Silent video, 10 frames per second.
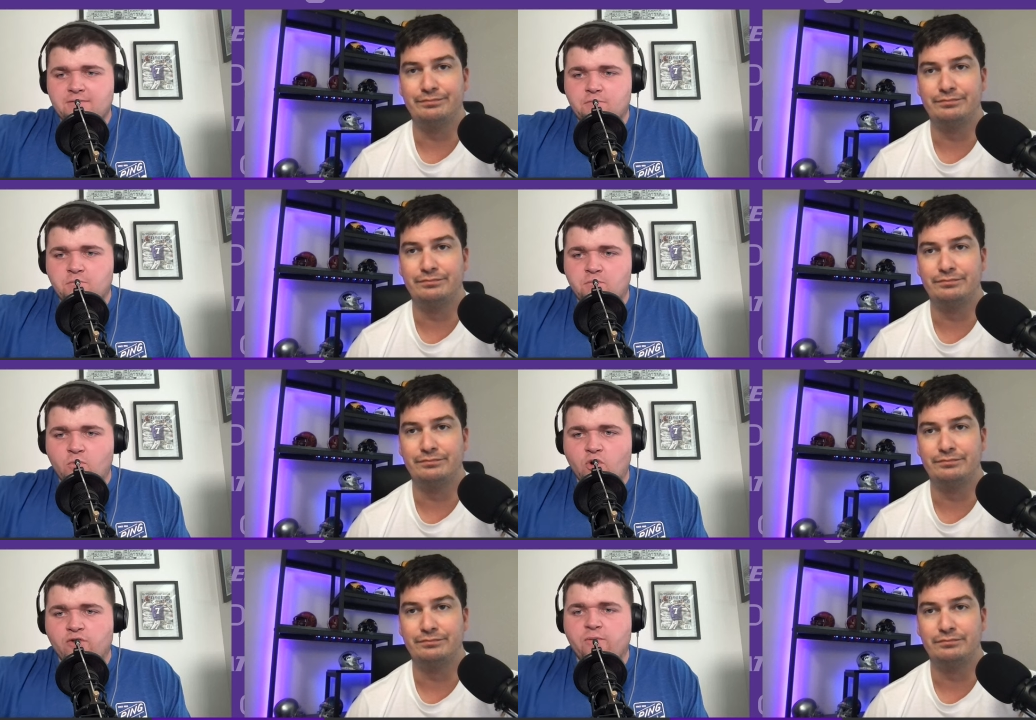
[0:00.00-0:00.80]

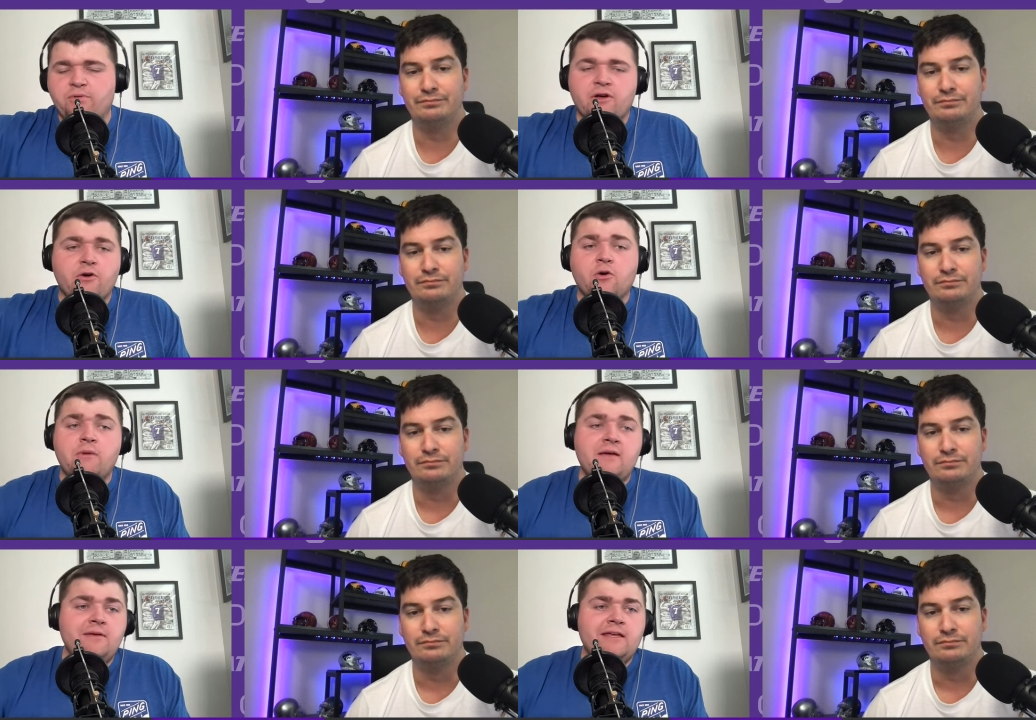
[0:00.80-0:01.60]
Speaker 1: more of a player or
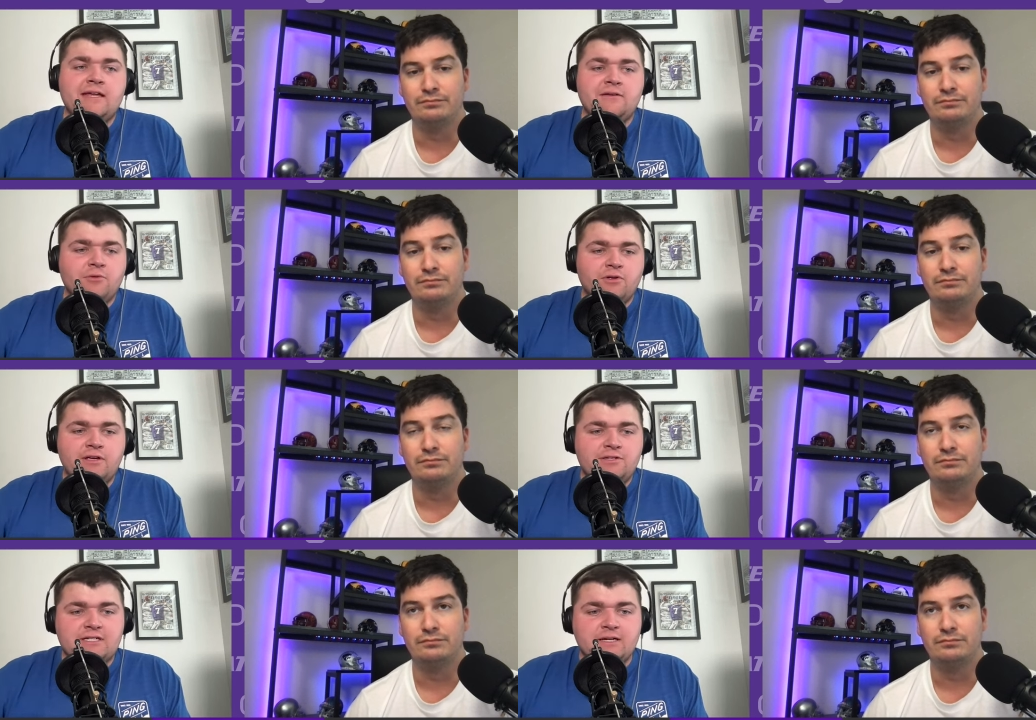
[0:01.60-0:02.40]
maybe it
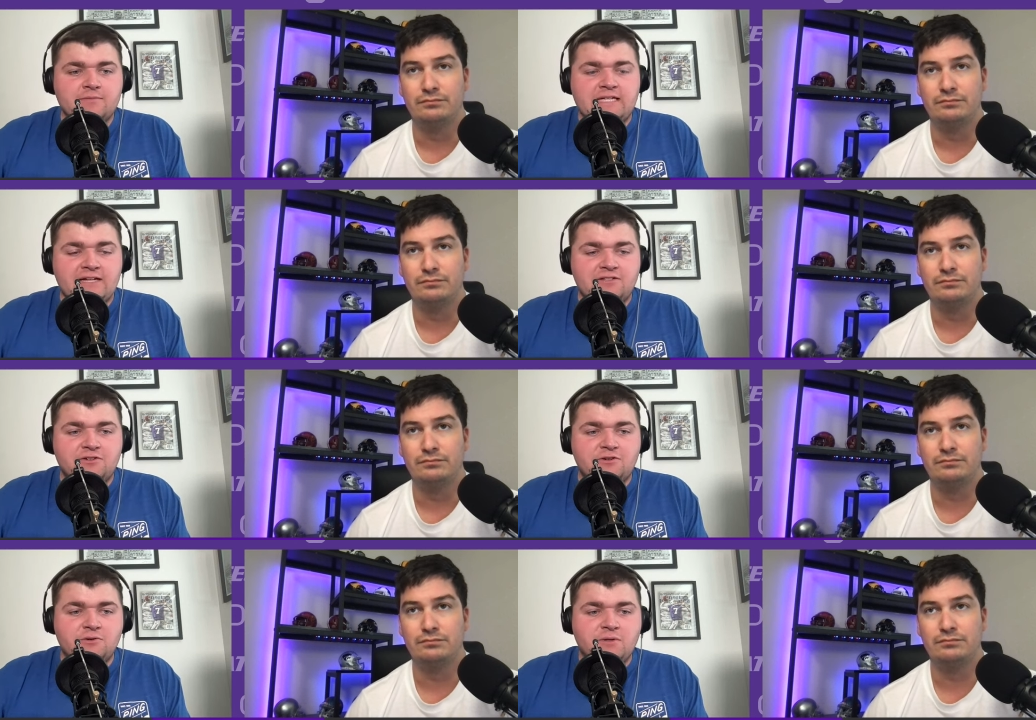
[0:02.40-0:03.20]
really just comes down
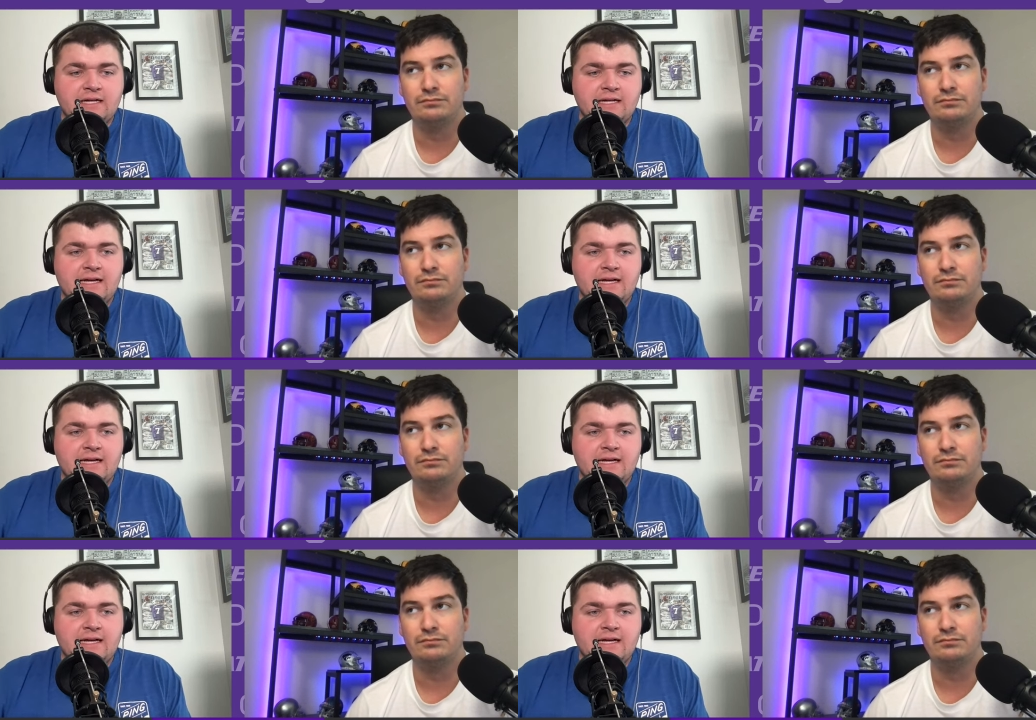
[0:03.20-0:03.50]
to